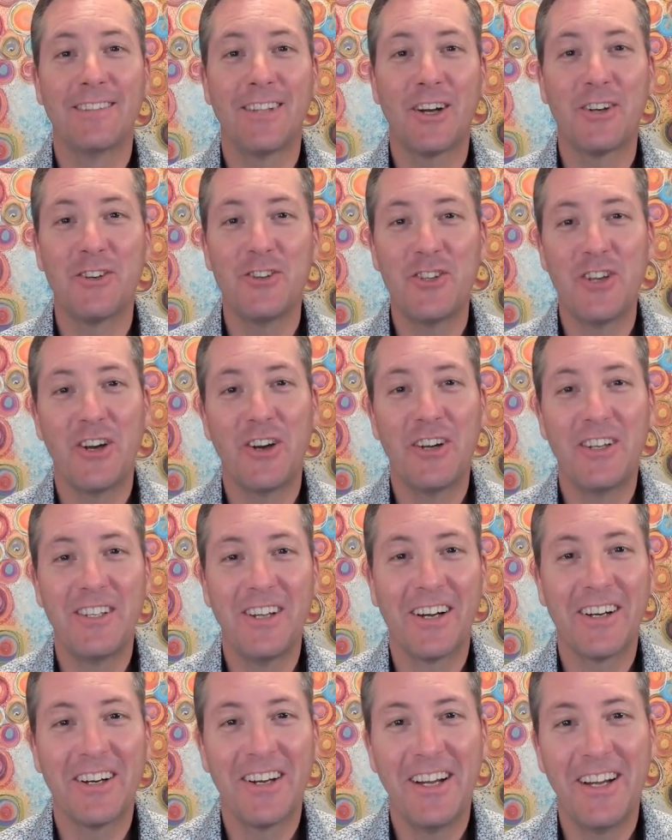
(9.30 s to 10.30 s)
Dr. Jerry
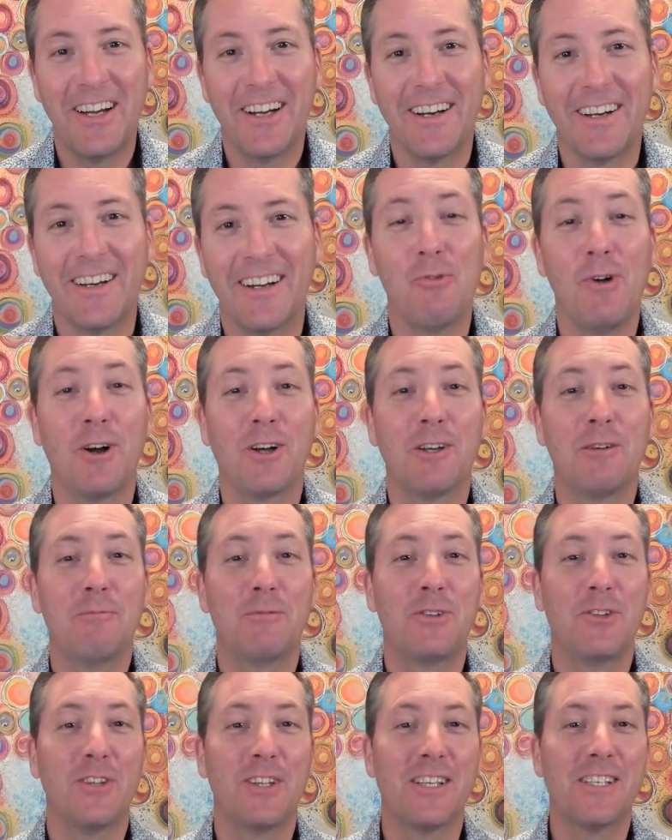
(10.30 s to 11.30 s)
Duggar here. Welcome
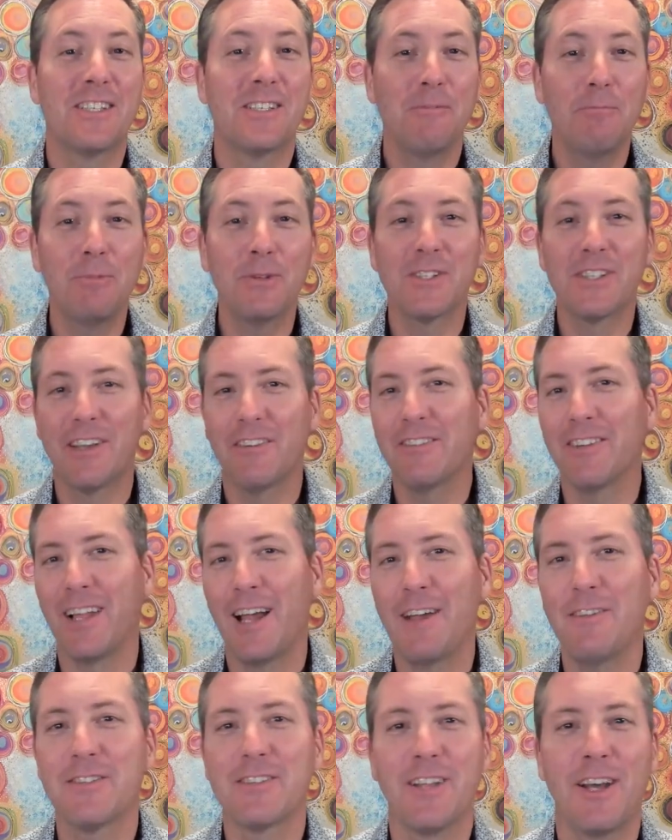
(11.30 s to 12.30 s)
to the Simple 7
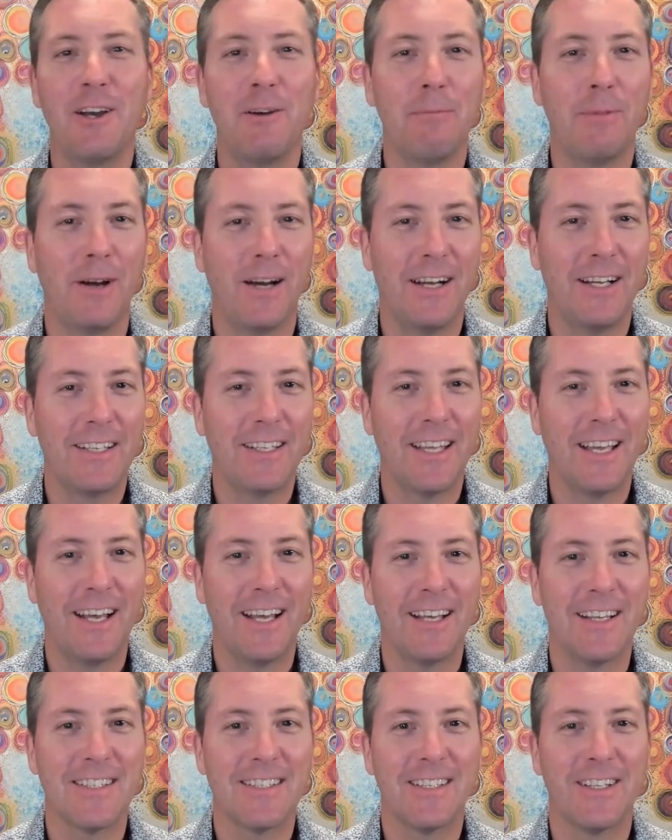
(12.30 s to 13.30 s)
Lifestyle
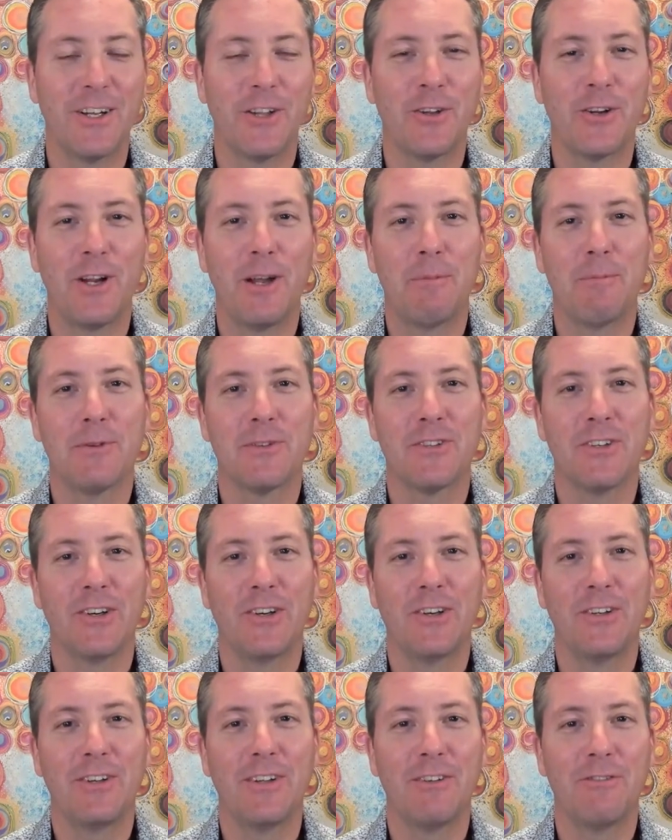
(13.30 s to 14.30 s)
Podcast, another
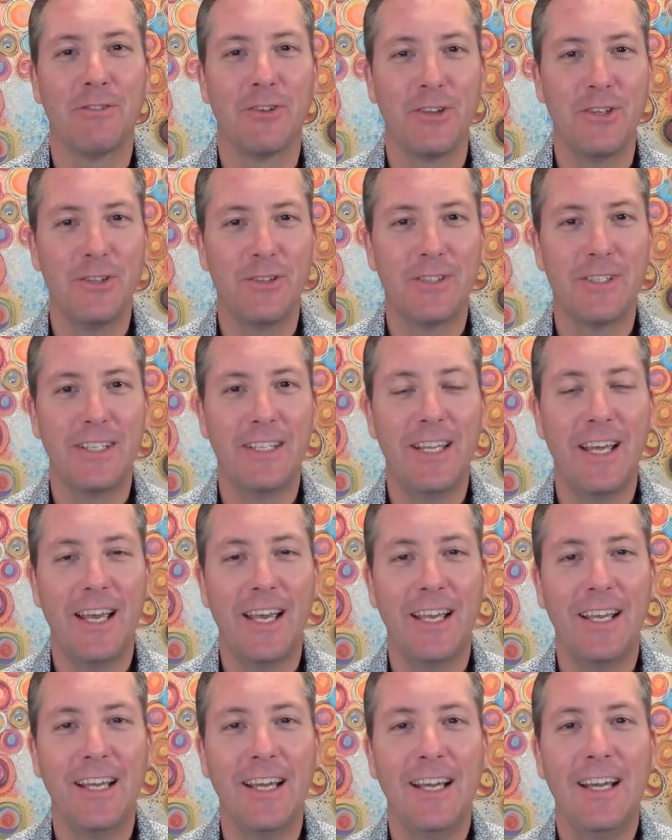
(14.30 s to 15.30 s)
episode for you
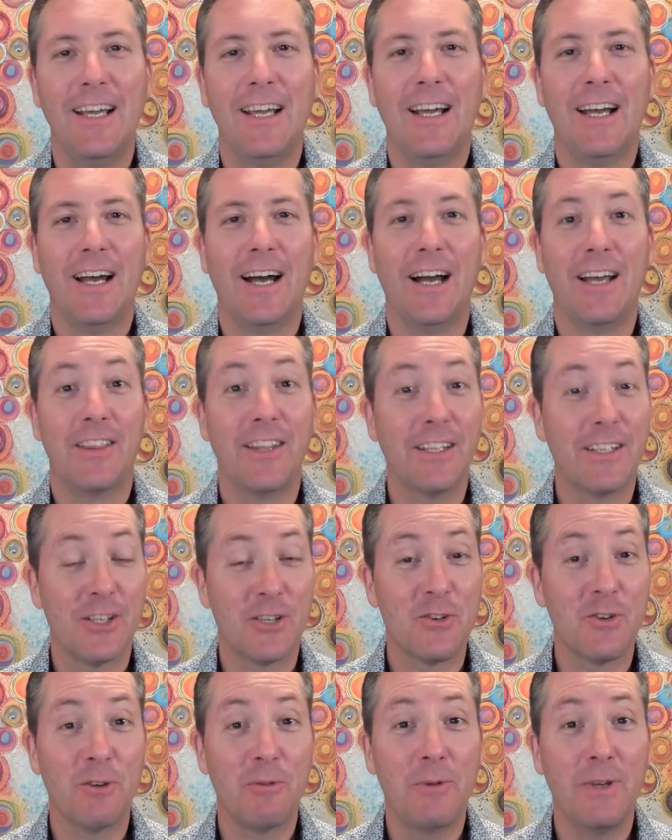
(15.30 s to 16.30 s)
today. I think
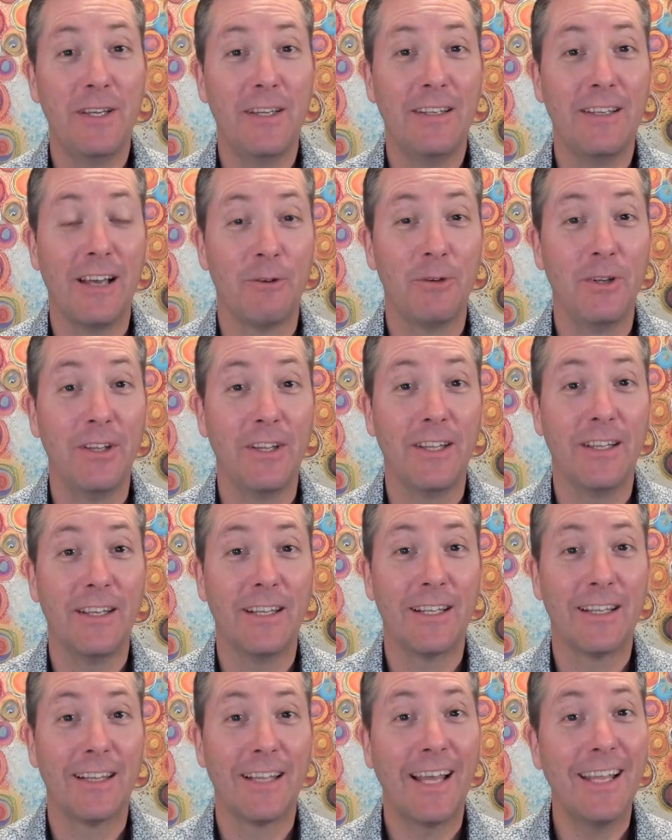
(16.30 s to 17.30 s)
this one will be really
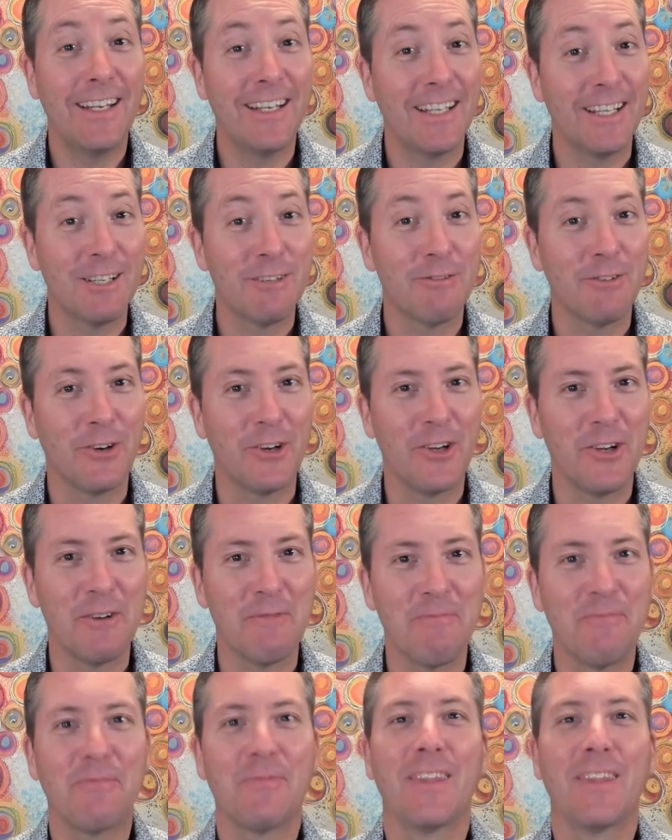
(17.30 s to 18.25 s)
enlightening for you.